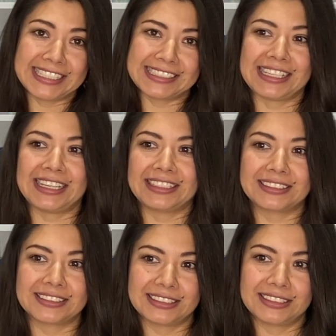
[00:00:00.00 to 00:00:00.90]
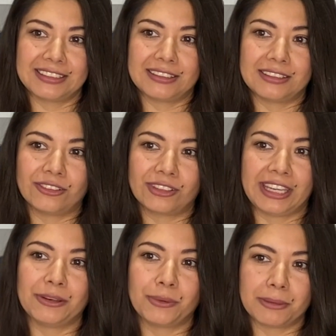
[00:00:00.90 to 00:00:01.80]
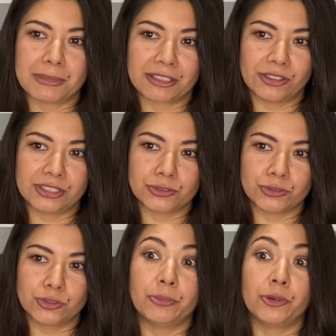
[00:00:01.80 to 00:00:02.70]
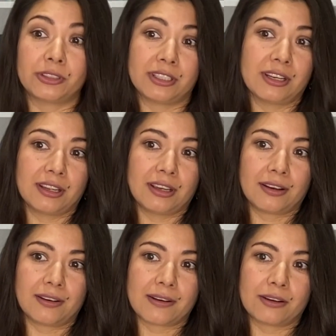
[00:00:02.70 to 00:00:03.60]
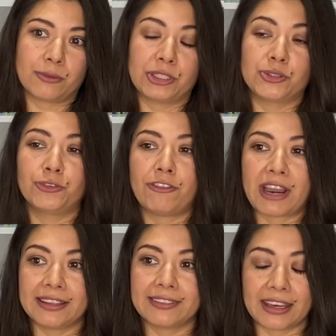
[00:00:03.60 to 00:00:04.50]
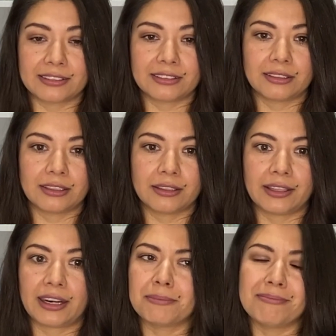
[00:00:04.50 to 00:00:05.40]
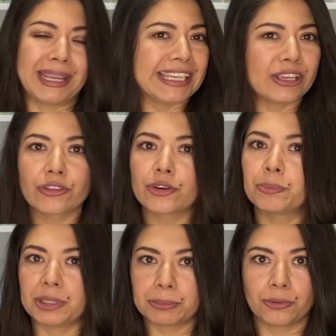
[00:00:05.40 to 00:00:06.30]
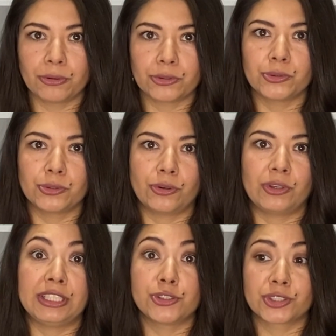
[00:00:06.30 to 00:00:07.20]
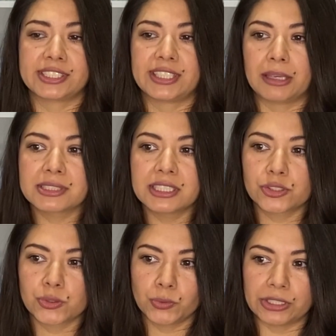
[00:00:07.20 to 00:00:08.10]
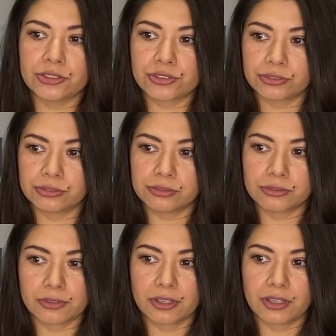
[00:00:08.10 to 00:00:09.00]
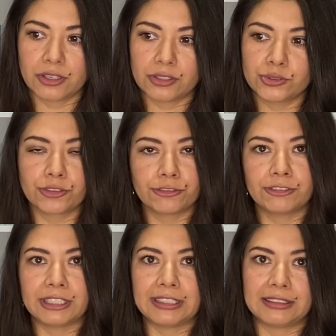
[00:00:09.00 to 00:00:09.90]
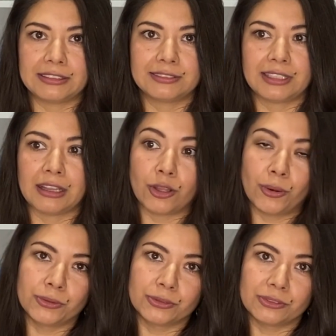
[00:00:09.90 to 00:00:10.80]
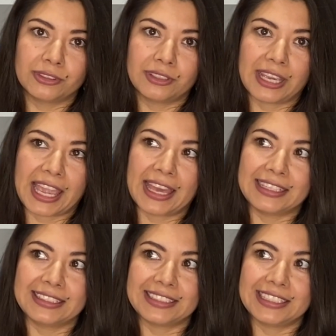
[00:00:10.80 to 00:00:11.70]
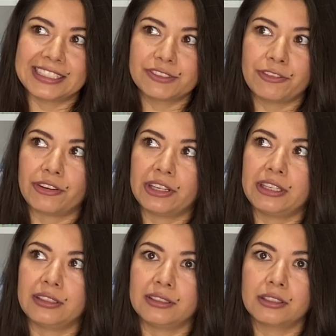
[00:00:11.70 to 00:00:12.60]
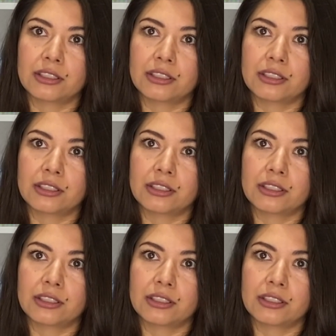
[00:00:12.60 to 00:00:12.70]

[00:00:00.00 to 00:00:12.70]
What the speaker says: it's like, okay, what am I going to do? But when you find that there are many other people, you know, in your same situation, you don't feel alone. And it's very,